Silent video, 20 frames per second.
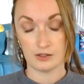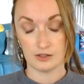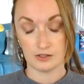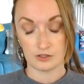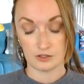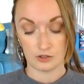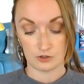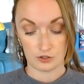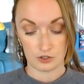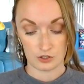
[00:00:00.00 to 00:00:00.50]

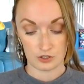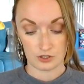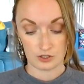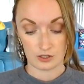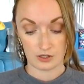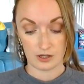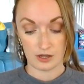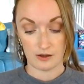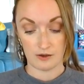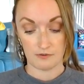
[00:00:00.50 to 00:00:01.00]
So just
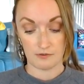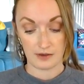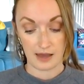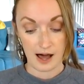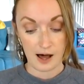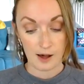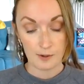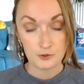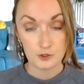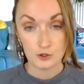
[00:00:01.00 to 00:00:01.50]
if it
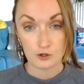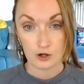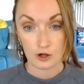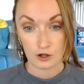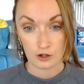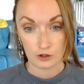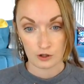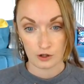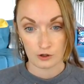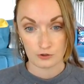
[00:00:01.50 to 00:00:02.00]
helps, you can
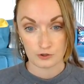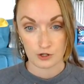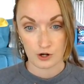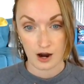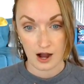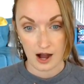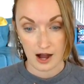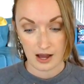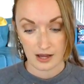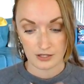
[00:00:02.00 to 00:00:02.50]
close
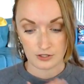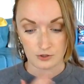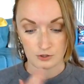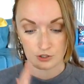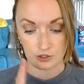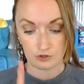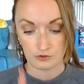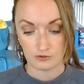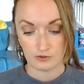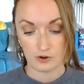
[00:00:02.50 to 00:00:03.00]
your eyes or
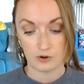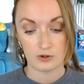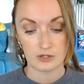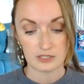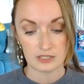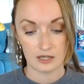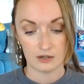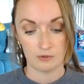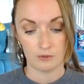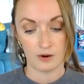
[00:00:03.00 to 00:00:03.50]
just
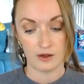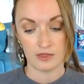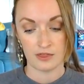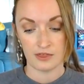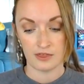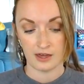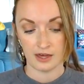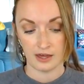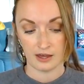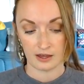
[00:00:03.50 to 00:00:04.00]
focus on one
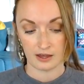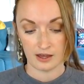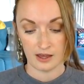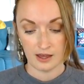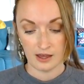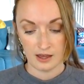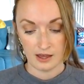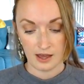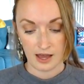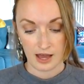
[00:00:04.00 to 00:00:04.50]
thing
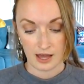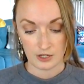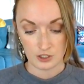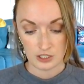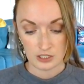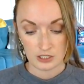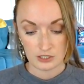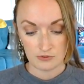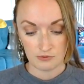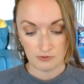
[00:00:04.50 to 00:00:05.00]
and
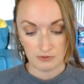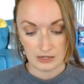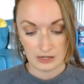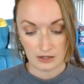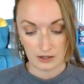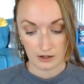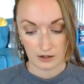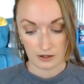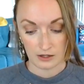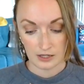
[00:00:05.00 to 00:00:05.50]
just
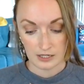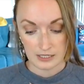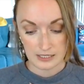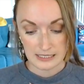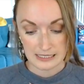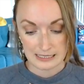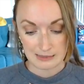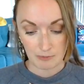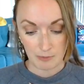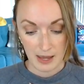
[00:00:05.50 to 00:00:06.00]
feel
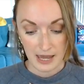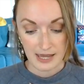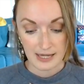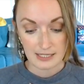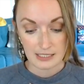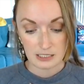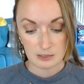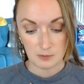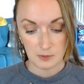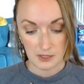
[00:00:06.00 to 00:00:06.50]

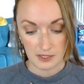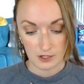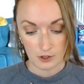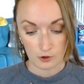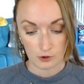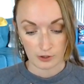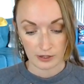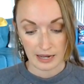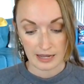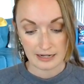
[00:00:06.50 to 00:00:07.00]
space being
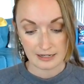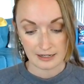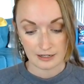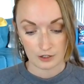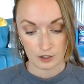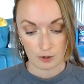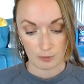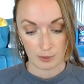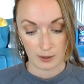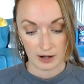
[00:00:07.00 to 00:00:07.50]
created in
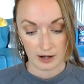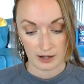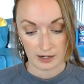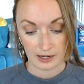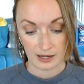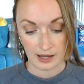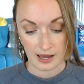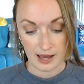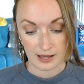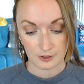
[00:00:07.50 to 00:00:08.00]
your
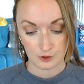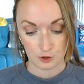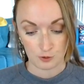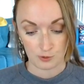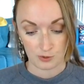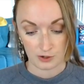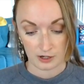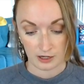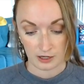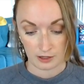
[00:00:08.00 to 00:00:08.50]
body as you
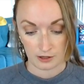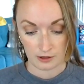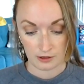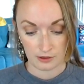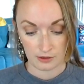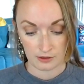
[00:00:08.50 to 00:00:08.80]
breathe.